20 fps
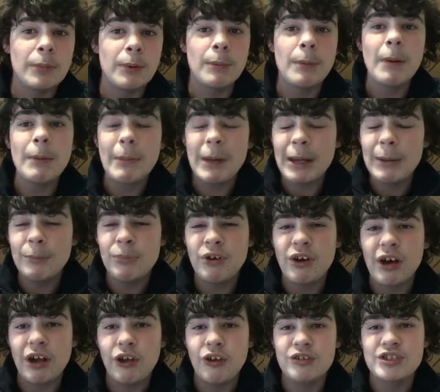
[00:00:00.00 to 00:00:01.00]
But my main
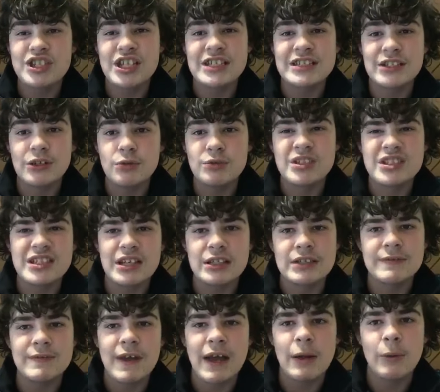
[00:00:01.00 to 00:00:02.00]
priority is the Alton
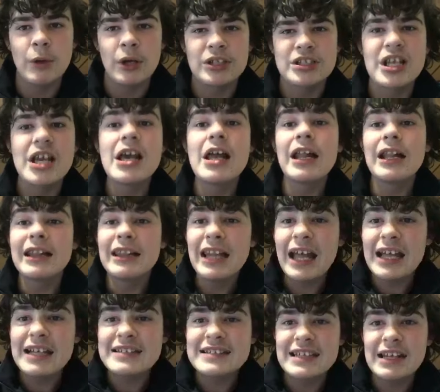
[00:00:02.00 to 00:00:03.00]
Towers fireworks,
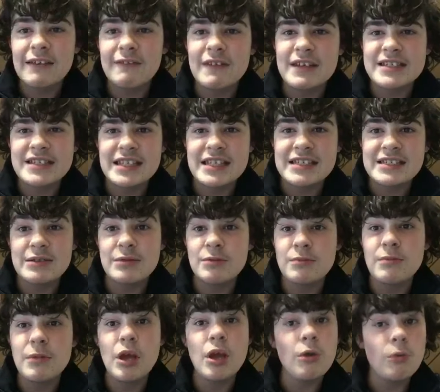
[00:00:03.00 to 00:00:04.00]
last day of the
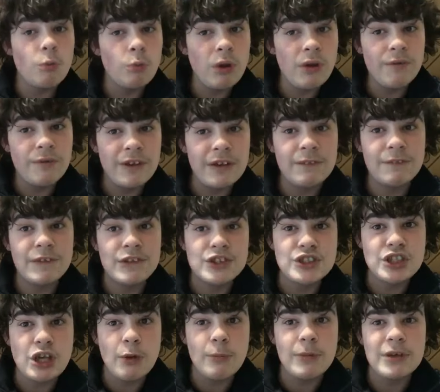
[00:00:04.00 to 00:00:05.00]
season, with Ethan
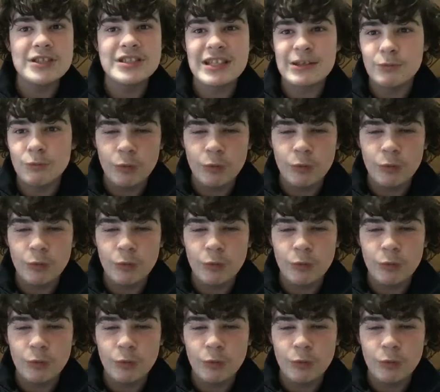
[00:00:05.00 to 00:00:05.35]
Thomas.